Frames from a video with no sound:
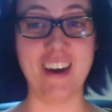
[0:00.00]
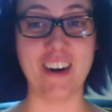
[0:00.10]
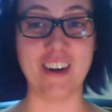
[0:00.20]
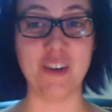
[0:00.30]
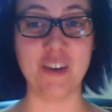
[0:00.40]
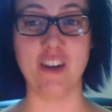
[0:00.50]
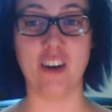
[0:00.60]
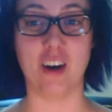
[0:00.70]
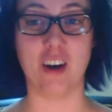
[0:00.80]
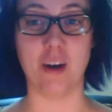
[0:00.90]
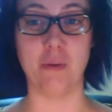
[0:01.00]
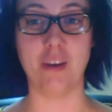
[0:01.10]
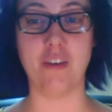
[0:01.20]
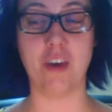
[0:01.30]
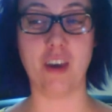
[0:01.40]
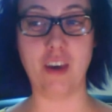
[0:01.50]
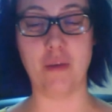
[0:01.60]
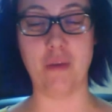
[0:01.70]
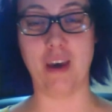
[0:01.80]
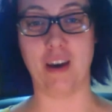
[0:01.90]
do my job, and you can't kick me
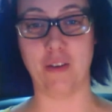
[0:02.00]
out.